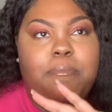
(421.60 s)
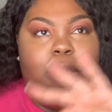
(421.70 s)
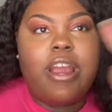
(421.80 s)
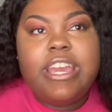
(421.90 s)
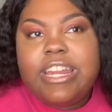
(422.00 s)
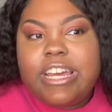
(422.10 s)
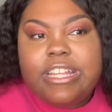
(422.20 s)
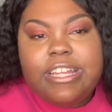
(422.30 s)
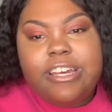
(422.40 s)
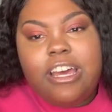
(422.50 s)
marketing
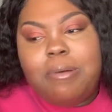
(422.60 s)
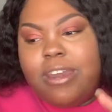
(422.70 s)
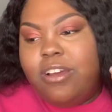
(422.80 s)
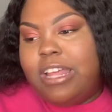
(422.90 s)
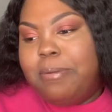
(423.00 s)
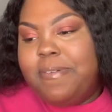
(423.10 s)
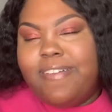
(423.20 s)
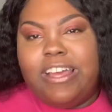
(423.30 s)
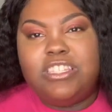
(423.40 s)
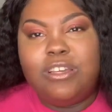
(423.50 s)
club. I know a lot of people
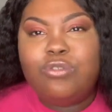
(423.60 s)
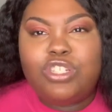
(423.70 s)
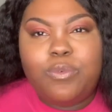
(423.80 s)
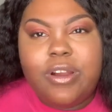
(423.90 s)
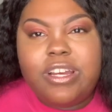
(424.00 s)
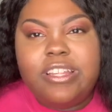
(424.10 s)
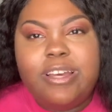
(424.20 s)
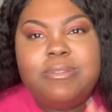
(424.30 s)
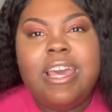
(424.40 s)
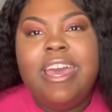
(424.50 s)
have like social work
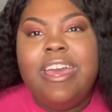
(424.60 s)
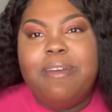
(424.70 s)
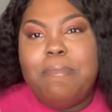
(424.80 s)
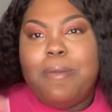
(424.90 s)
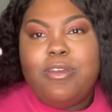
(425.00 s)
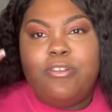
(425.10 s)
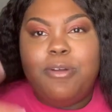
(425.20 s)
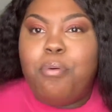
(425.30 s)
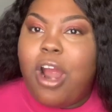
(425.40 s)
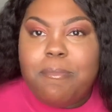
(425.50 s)
clubs. Maybe your
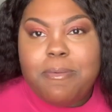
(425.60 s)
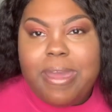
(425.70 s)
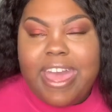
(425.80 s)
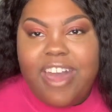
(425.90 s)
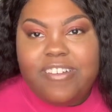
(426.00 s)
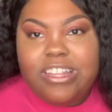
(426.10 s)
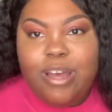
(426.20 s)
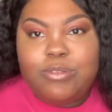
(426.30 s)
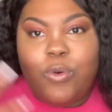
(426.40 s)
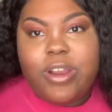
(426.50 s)
department may have
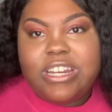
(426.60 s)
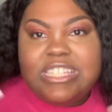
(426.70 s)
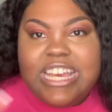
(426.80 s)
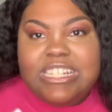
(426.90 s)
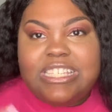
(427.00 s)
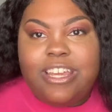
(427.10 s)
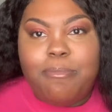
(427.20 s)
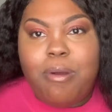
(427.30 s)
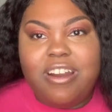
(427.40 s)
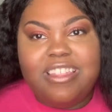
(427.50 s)
clubs or organizations that
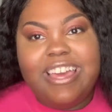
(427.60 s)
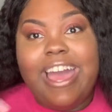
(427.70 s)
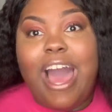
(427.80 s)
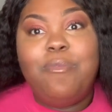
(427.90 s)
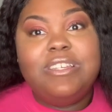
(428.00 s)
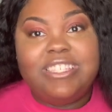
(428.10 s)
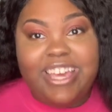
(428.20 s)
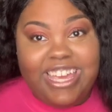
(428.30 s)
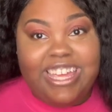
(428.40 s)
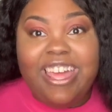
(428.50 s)
are part of that. I would
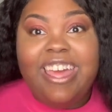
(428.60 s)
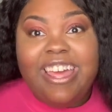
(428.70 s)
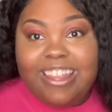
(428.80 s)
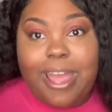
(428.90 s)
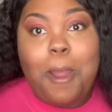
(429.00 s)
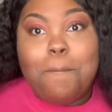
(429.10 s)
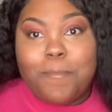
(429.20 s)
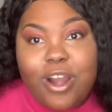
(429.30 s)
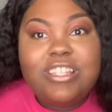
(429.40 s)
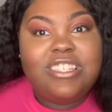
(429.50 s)
say like,
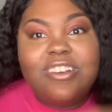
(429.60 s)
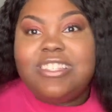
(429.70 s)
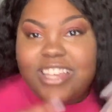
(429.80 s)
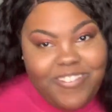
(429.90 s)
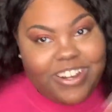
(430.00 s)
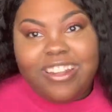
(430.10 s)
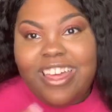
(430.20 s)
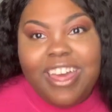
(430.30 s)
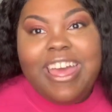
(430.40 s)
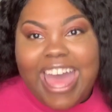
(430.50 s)
immerse yourself in
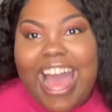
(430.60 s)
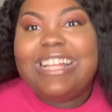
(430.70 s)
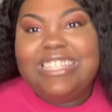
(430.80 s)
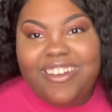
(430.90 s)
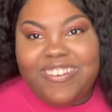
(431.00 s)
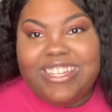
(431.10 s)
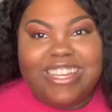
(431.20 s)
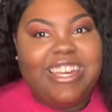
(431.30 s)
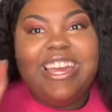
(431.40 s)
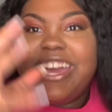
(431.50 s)
activities.
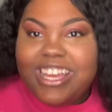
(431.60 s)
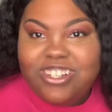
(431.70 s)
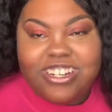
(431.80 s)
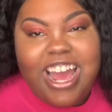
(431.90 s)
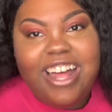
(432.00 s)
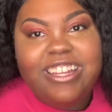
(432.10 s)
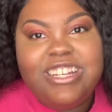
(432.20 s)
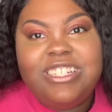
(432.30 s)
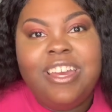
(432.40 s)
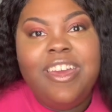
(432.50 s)
Like, yeah, get your
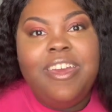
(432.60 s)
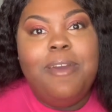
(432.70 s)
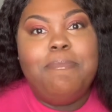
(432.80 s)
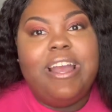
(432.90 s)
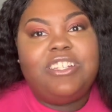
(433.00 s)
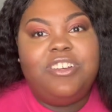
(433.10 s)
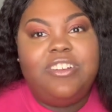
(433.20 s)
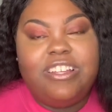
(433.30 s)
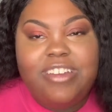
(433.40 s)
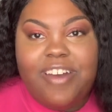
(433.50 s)
knowledge, make
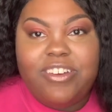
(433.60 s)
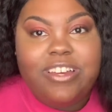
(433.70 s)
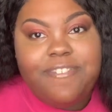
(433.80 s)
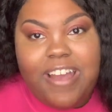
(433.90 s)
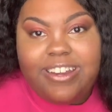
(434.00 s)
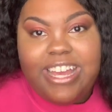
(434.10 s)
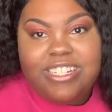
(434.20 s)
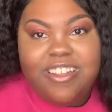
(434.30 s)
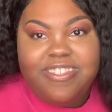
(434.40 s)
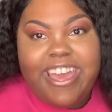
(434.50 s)
sure that you have a good
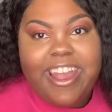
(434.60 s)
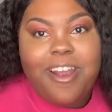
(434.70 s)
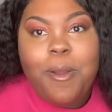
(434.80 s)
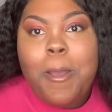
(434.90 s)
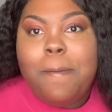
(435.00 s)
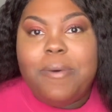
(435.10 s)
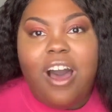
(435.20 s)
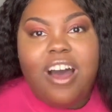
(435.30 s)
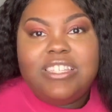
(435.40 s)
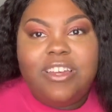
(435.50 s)
foundation there, but
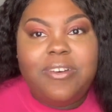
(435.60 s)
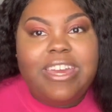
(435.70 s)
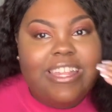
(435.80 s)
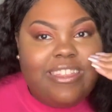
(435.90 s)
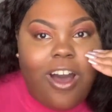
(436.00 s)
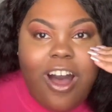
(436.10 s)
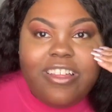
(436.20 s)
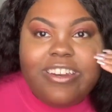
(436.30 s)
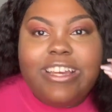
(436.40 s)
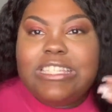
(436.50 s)
also get
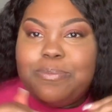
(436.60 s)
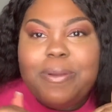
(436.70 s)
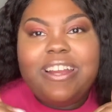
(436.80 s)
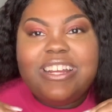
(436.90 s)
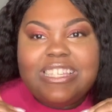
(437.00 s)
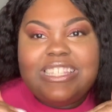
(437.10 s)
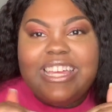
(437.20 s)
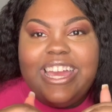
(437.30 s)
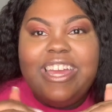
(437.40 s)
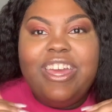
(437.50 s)
all of the experience
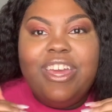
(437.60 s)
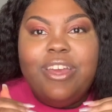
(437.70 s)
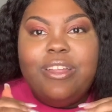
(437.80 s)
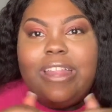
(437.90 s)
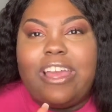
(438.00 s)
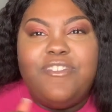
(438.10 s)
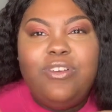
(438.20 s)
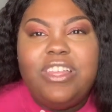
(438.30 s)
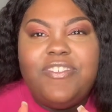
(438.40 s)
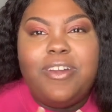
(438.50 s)
that, like, if
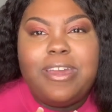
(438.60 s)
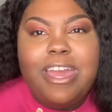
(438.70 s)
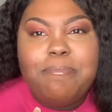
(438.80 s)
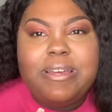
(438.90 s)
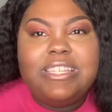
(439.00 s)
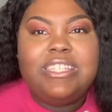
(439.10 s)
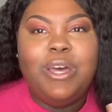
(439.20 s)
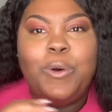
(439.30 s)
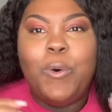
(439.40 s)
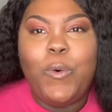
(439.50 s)
you living on campus
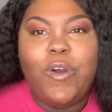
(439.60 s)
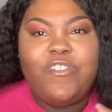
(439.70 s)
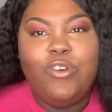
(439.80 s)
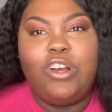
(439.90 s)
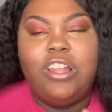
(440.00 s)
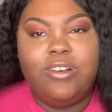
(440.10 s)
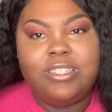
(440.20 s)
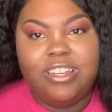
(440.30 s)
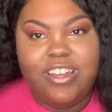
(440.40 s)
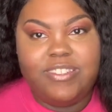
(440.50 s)
or if you're
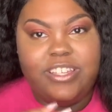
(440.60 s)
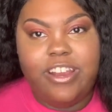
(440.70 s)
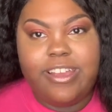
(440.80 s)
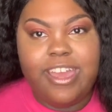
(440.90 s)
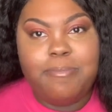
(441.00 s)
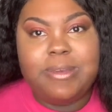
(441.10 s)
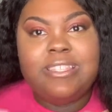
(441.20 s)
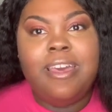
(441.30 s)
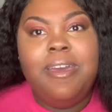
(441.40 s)
close enough to your campus,